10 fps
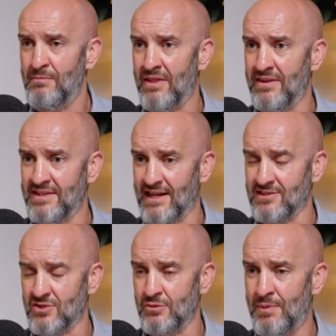by the
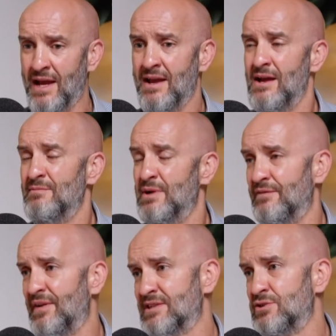taxes you pay, but it
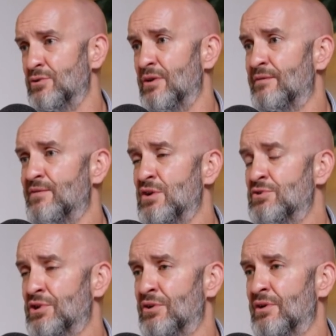affects you in the
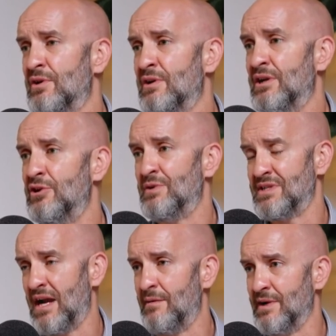future in your
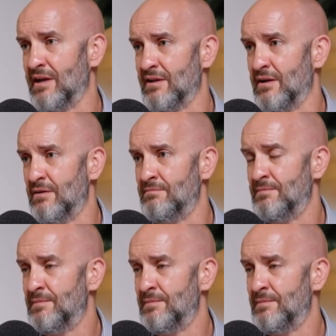retirement income.